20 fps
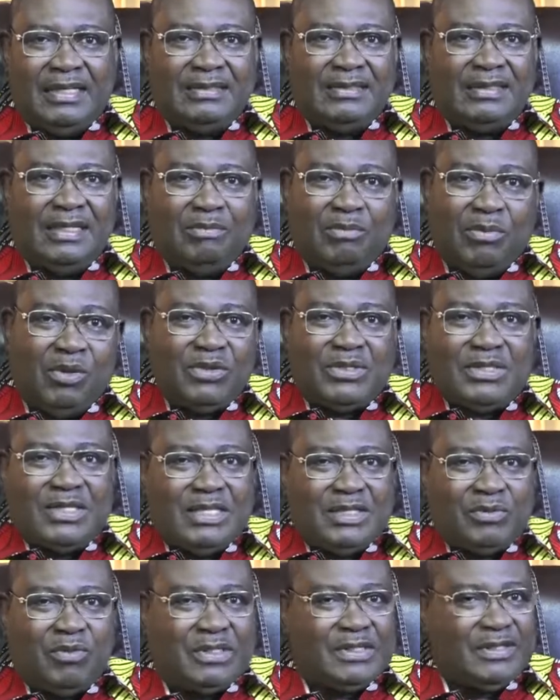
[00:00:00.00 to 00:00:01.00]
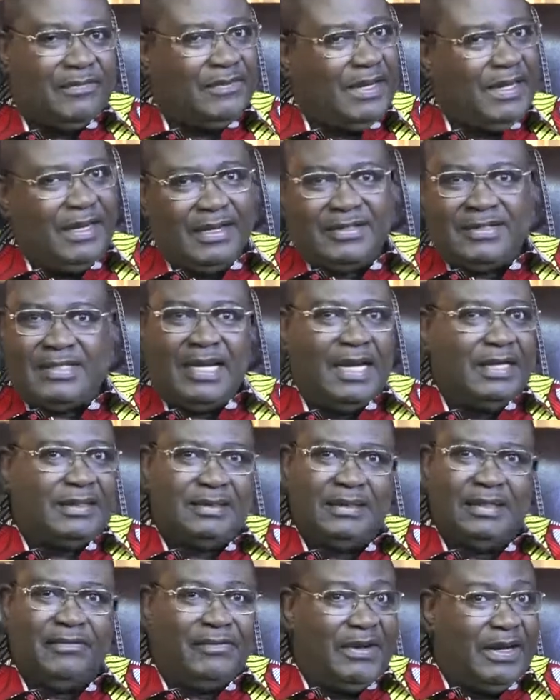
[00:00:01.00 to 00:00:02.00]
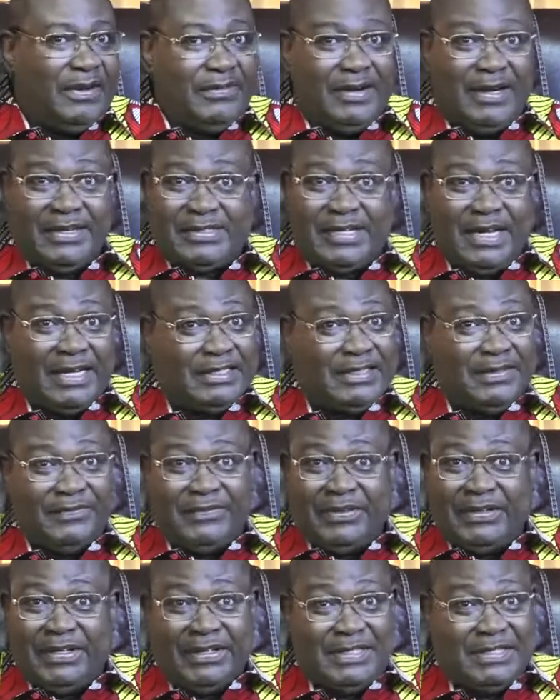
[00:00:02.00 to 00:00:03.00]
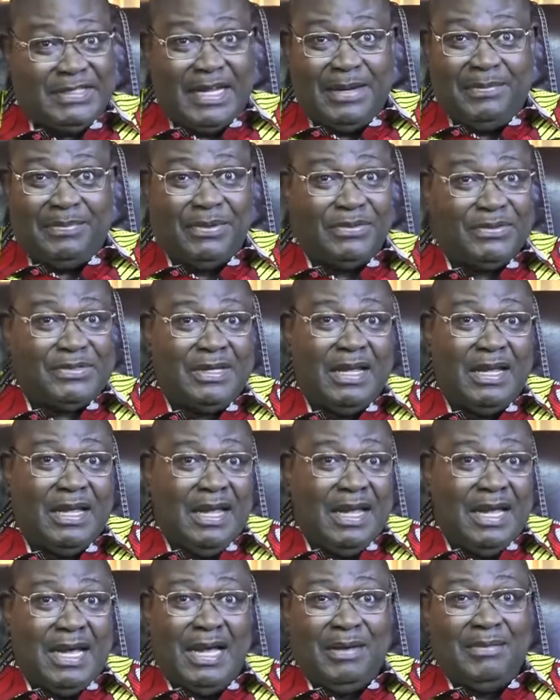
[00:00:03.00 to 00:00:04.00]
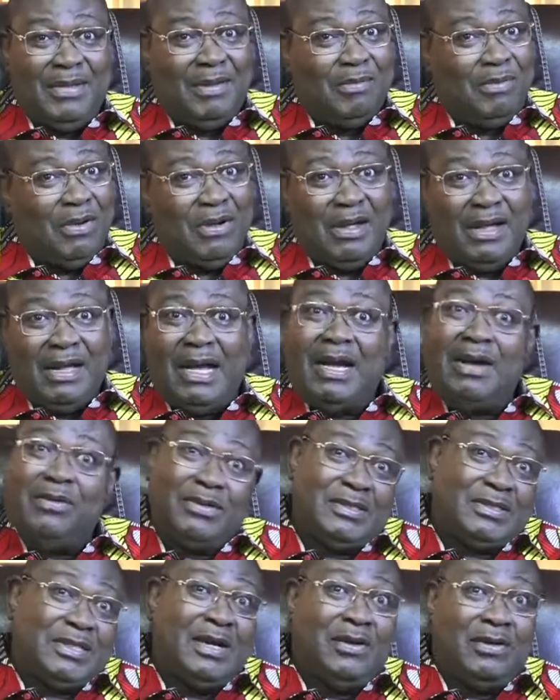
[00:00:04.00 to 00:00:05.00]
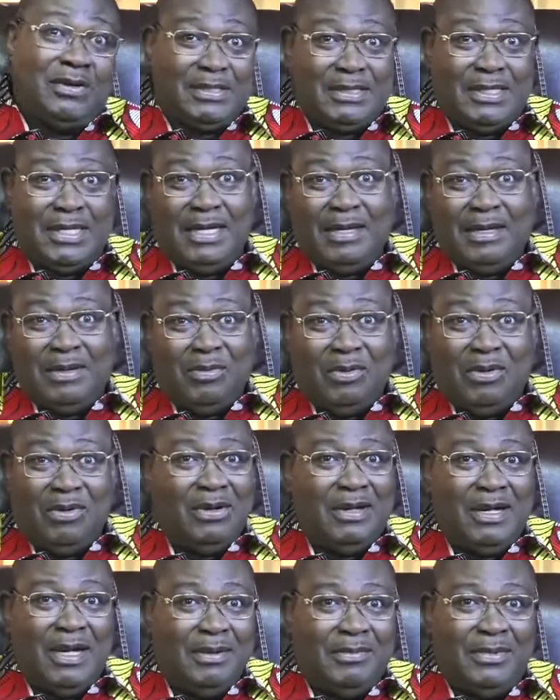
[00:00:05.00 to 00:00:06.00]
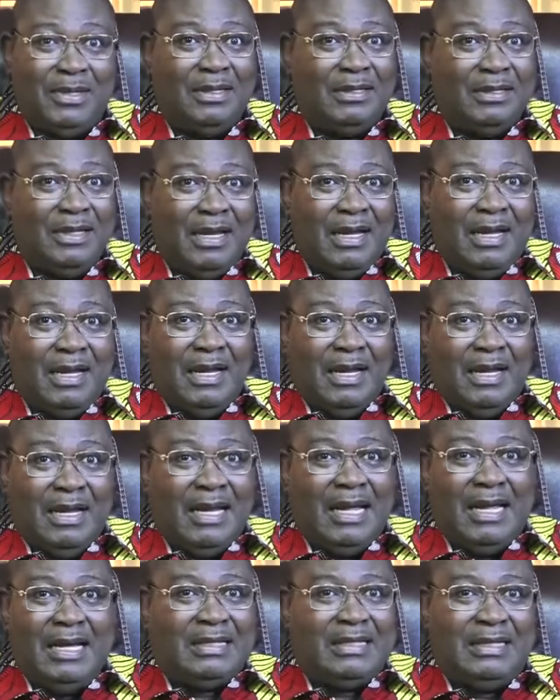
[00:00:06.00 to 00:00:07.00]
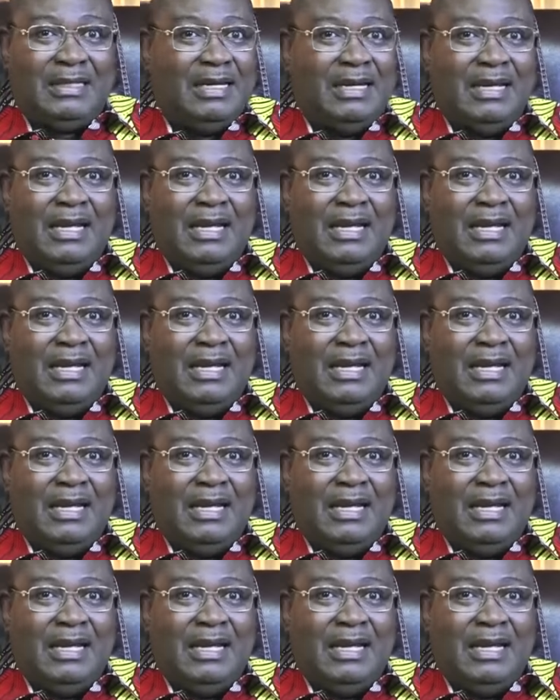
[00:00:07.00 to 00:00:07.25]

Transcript: and Moses was very, very exciting for the disciples. I mean, boy, I wish I was there. Boy, I mean, like,